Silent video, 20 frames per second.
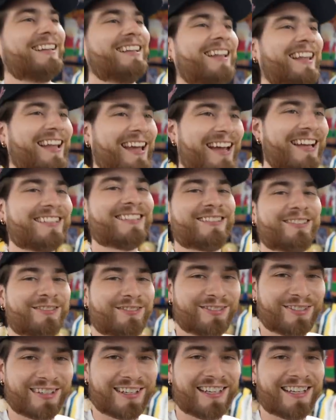Let's
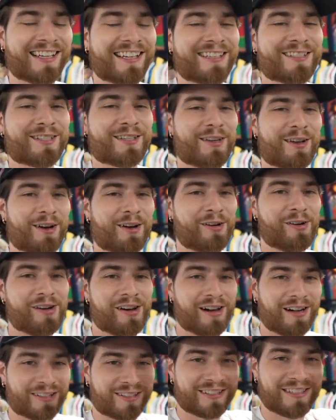freaking go.
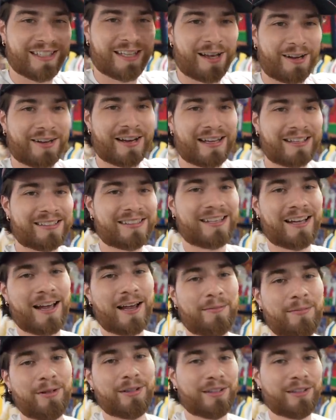I'll see y'all next time.